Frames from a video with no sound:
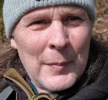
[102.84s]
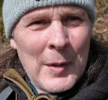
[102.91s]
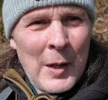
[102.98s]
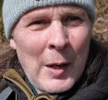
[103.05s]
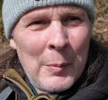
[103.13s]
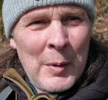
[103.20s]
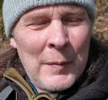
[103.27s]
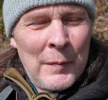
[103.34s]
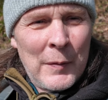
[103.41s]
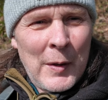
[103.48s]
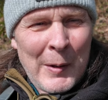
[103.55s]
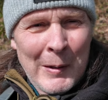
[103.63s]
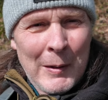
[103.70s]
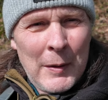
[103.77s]

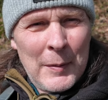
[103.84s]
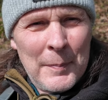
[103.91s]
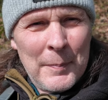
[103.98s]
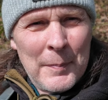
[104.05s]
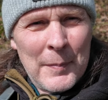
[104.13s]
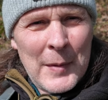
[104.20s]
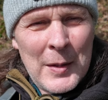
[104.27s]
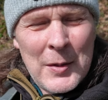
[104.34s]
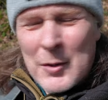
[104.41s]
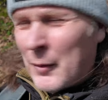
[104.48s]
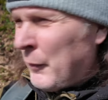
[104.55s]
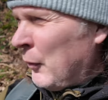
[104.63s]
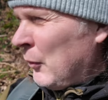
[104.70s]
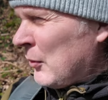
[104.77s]
This is
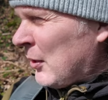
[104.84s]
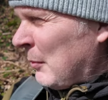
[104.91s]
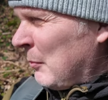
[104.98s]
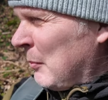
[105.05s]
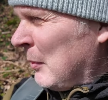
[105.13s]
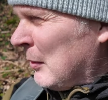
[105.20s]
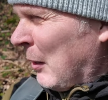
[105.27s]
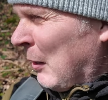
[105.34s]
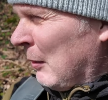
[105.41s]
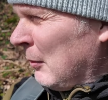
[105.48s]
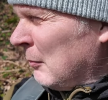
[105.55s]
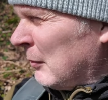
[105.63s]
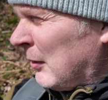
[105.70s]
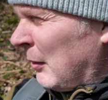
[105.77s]
the first time we've been
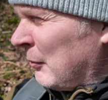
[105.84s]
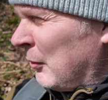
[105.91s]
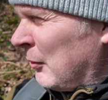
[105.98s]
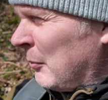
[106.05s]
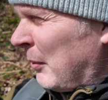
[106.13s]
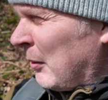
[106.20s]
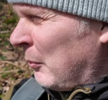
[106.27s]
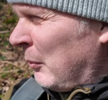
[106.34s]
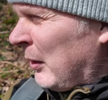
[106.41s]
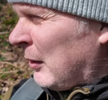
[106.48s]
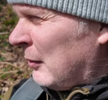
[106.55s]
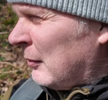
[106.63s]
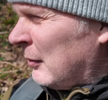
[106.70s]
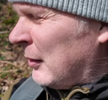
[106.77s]
down here in about a
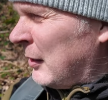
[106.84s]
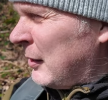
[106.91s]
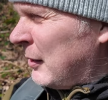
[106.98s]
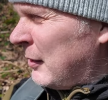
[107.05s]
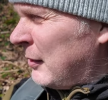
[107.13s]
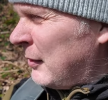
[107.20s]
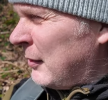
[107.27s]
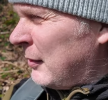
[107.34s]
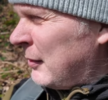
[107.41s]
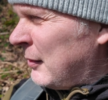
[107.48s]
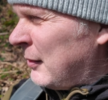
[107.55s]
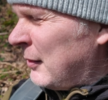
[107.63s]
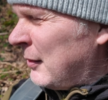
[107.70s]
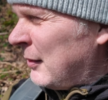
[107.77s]
week.
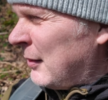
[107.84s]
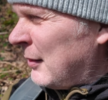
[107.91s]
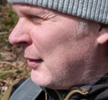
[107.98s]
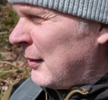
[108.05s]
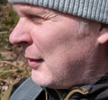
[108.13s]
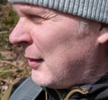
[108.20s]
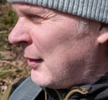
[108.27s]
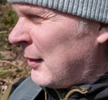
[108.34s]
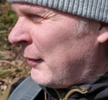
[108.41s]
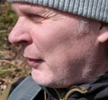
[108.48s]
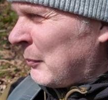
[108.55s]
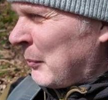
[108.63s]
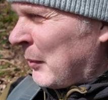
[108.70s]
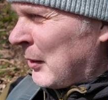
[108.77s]
I've
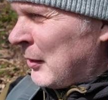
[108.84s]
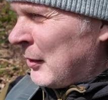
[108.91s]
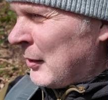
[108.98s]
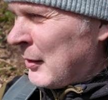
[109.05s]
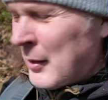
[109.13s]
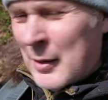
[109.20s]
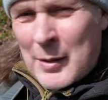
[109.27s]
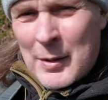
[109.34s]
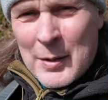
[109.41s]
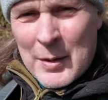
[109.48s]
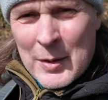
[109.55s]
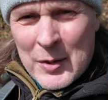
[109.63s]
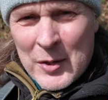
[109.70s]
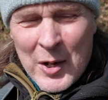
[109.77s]
had my
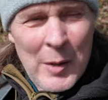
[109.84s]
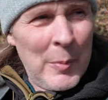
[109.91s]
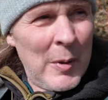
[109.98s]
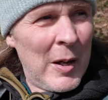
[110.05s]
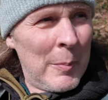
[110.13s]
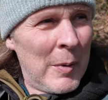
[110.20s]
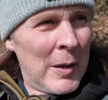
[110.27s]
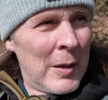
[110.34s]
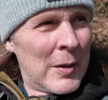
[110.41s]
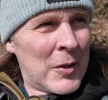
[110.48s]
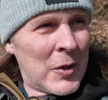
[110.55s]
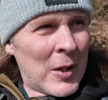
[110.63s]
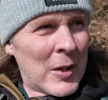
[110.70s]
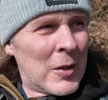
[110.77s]
celebrated my
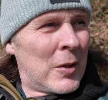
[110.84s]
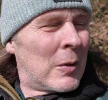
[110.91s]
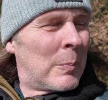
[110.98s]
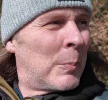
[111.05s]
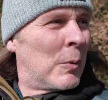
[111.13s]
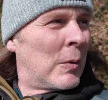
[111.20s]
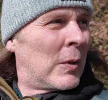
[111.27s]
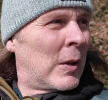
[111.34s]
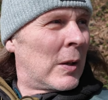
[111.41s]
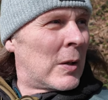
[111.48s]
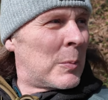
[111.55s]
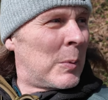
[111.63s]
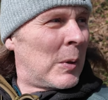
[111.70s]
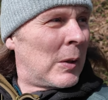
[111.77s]
60th birthday
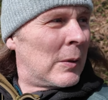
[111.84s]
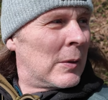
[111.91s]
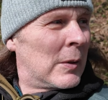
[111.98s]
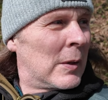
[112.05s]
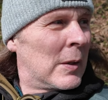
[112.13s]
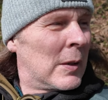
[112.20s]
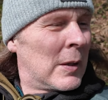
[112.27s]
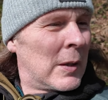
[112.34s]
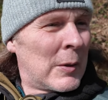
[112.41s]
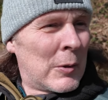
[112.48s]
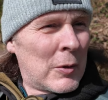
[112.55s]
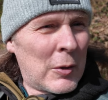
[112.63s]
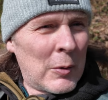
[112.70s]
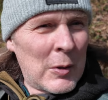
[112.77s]
this week,
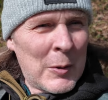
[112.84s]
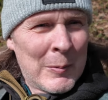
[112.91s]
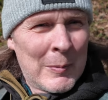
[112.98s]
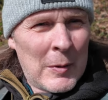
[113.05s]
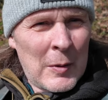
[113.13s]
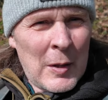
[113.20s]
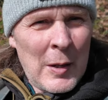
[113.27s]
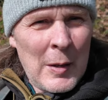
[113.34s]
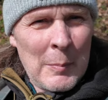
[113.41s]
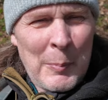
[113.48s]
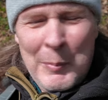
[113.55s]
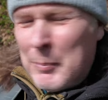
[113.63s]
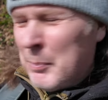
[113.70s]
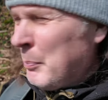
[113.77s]
so it's
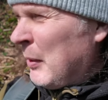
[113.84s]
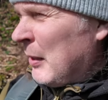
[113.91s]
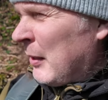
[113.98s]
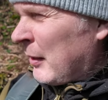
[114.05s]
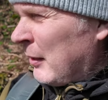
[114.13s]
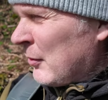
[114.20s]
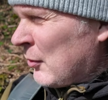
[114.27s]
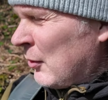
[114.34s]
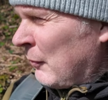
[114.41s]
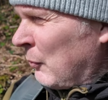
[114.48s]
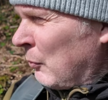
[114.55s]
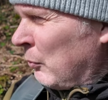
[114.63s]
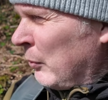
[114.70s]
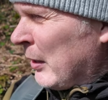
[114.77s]
been like a sort of
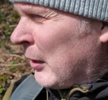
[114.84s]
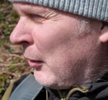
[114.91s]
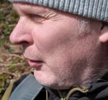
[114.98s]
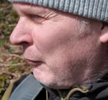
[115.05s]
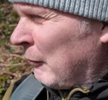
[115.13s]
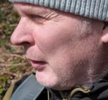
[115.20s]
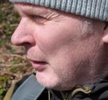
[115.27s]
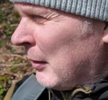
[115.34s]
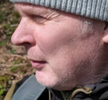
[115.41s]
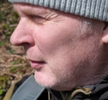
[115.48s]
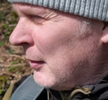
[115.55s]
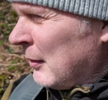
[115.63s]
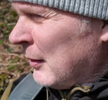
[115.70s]
a week of a